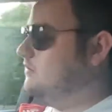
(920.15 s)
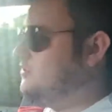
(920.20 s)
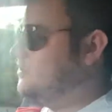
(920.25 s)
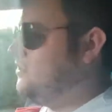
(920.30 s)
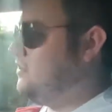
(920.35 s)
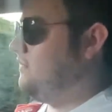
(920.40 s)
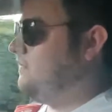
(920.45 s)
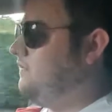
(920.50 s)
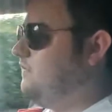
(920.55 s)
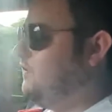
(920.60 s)
was a
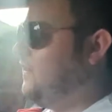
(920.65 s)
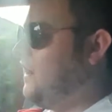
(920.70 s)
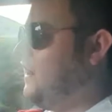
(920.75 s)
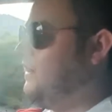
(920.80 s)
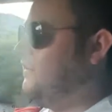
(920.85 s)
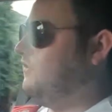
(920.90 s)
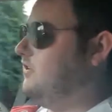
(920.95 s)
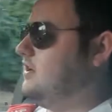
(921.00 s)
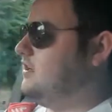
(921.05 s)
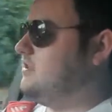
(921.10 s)
good
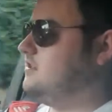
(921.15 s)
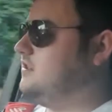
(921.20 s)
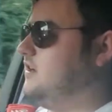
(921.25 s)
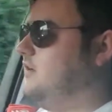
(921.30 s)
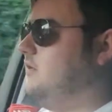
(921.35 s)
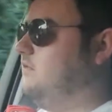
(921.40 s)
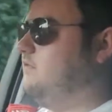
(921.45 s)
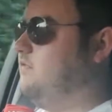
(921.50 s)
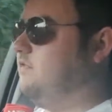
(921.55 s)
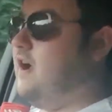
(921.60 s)
5 years
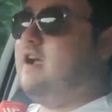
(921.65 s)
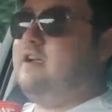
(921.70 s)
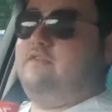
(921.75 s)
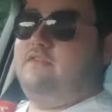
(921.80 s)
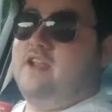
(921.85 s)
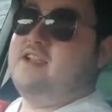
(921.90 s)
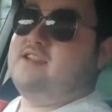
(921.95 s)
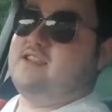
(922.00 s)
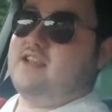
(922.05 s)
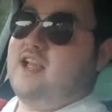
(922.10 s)
ago. And
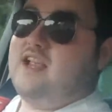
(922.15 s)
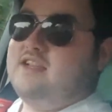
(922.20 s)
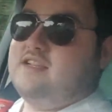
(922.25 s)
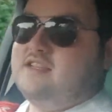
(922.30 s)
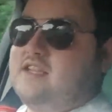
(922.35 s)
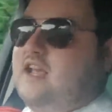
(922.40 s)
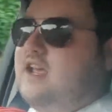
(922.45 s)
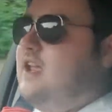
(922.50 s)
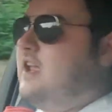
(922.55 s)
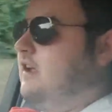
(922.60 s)
5 years
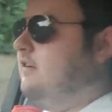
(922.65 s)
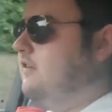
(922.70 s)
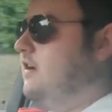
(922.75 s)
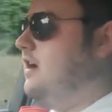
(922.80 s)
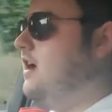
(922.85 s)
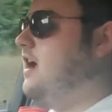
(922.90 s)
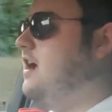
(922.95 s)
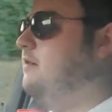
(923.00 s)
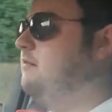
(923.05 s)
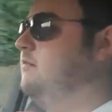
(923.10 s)
later, here
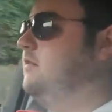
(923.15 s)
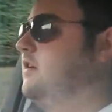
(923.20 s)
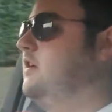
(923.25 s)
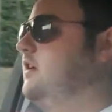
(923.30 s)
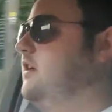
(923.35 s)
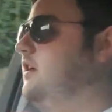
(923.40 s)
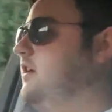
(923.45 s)
I am